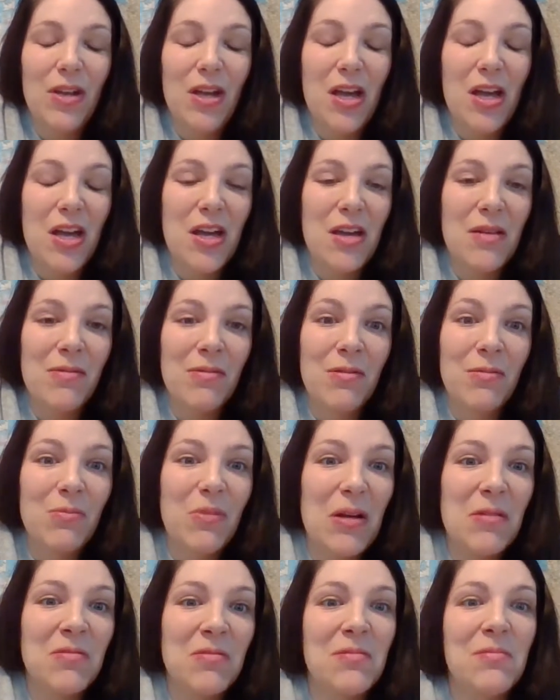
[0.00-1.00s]
I'm
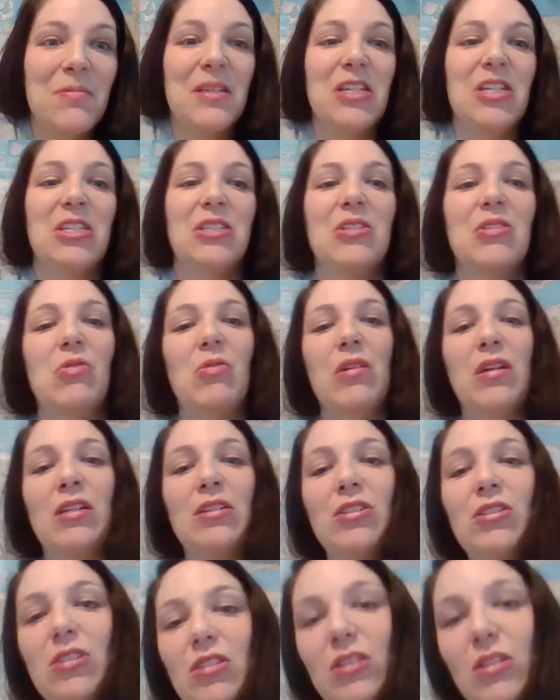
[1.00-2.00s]
probably just
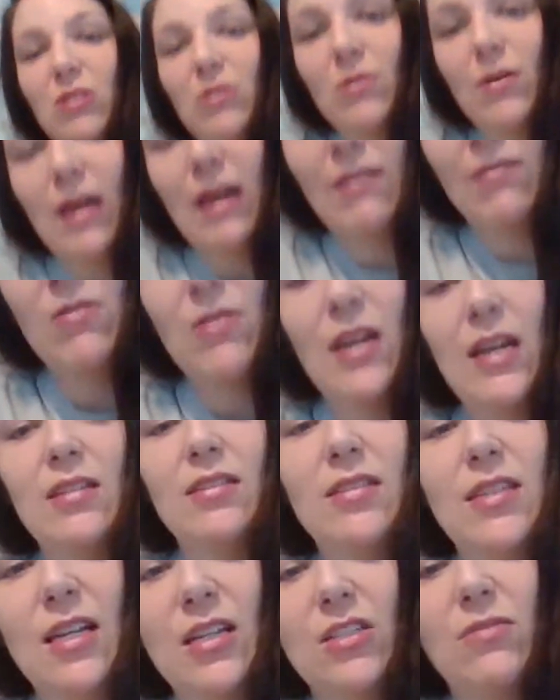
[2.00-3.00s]
going to have you guys
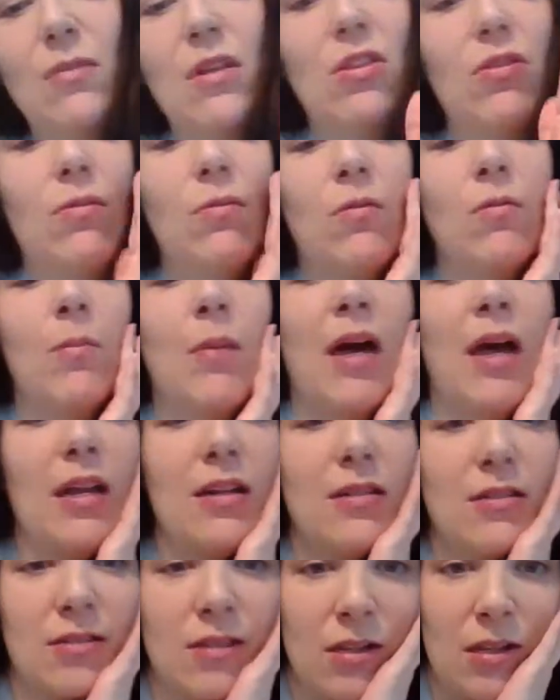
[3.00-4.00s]
text me through
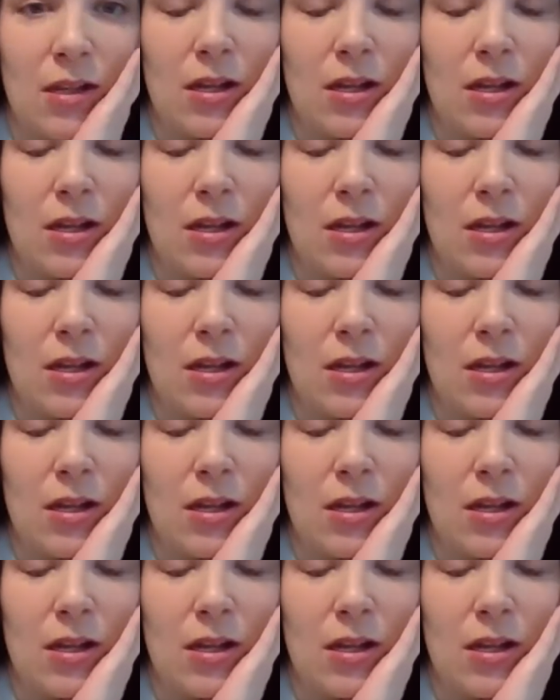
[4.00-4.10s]
Remind